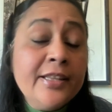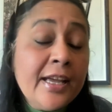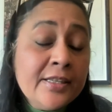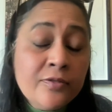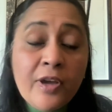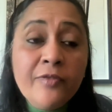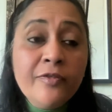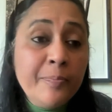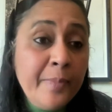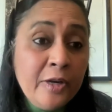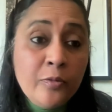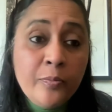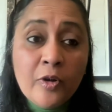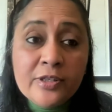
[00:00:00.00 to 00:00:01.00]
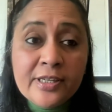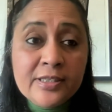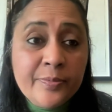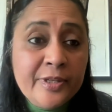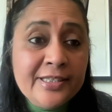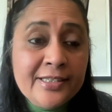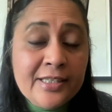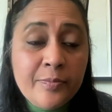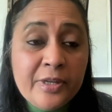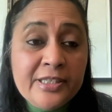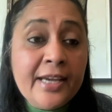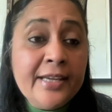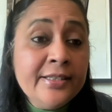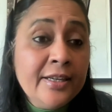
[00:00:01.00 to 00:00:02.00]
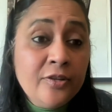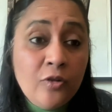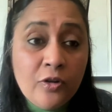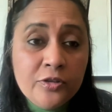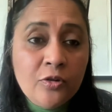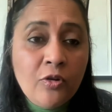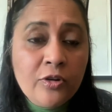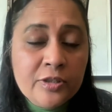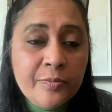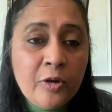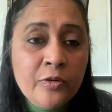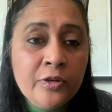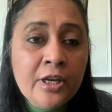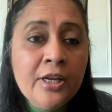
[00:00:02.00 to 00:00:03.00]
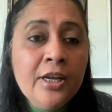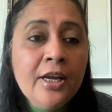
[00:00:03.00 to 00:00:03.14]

That's why menopause has been stigmatized and not talked about